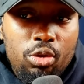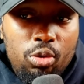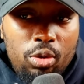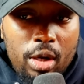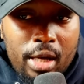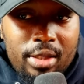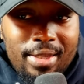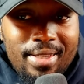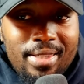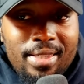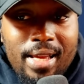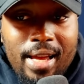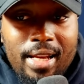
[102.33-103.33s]
do not
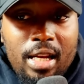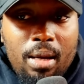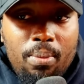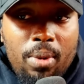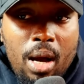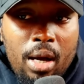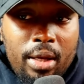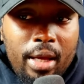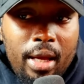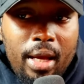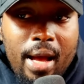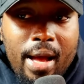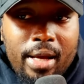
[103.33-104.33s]
extend
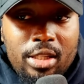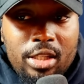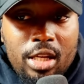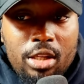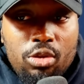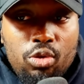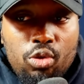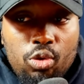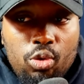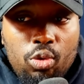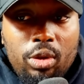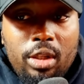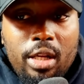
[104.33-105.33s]
blocking access
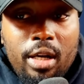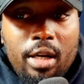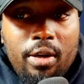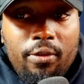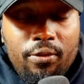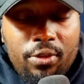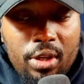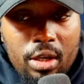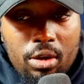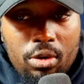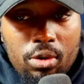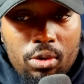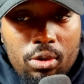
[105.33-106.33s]
to the
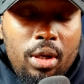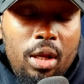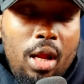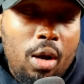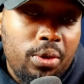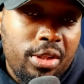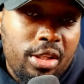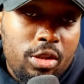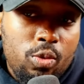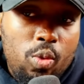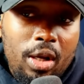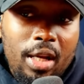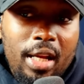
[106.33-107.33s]
vehicle. Along with this is
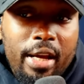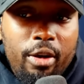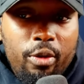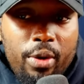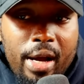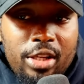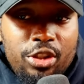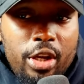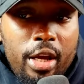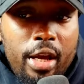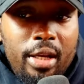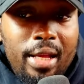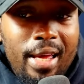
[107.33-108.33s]
one client crash
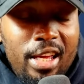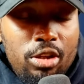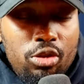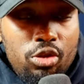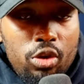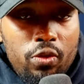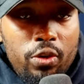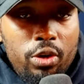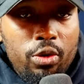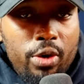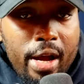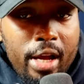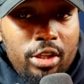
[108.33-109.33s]
and eight server
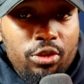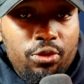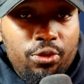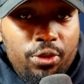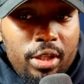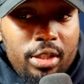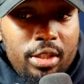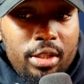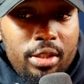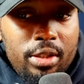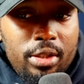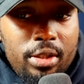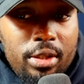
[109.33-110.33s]
crash
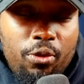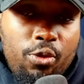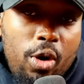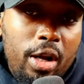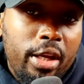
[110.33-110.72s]
fixes. Before I